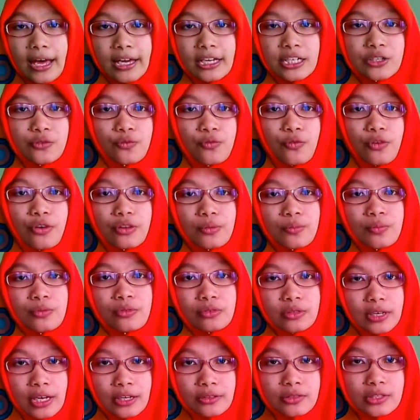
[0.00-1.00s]
And for the
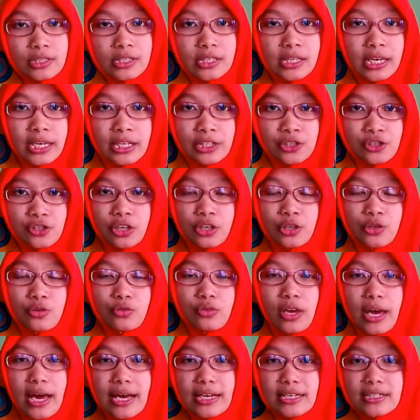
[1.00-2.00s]
pronunciation,
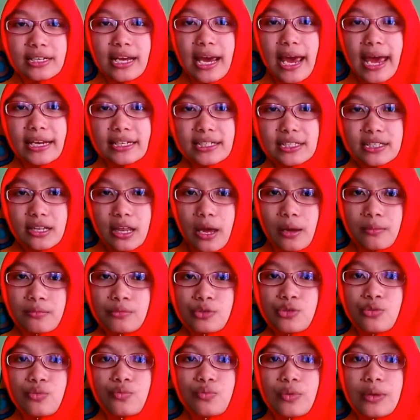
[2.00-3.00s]
you can ask
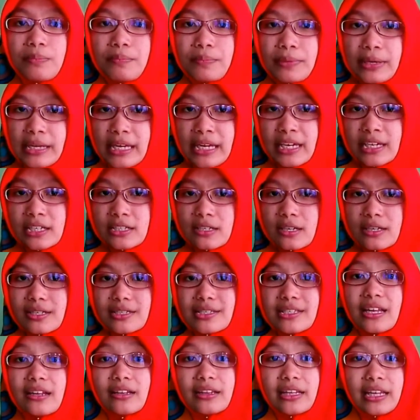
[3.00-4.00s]
them to repeat
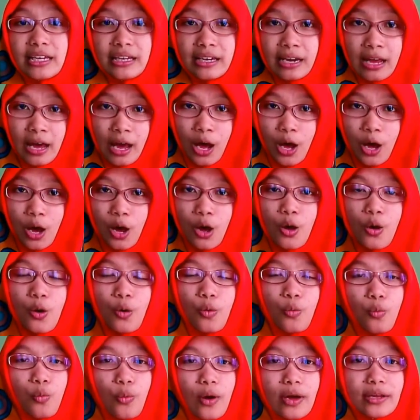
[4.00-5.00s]
Selena
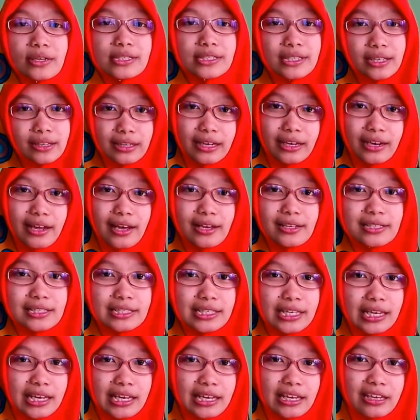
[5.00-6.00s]
when Selena
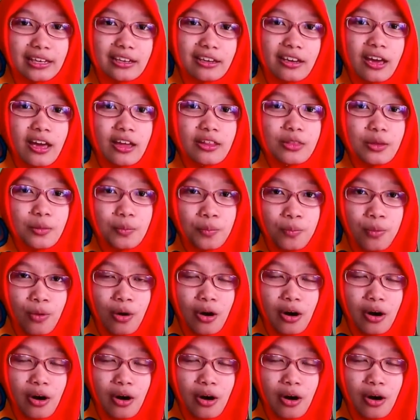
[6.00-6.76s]
sing the